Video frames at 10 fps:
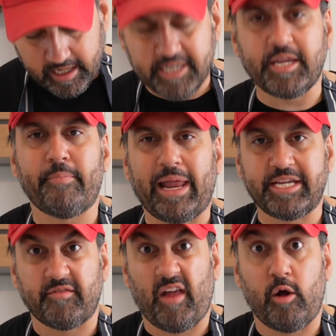is in
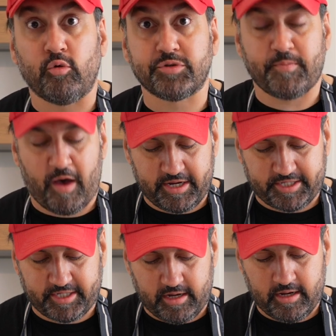place of like
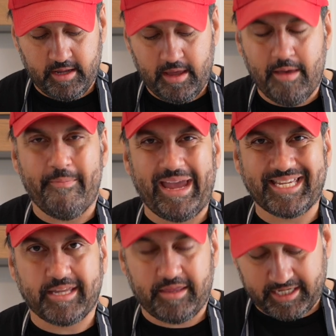allspice and
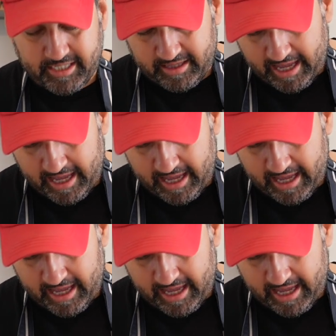mace and things like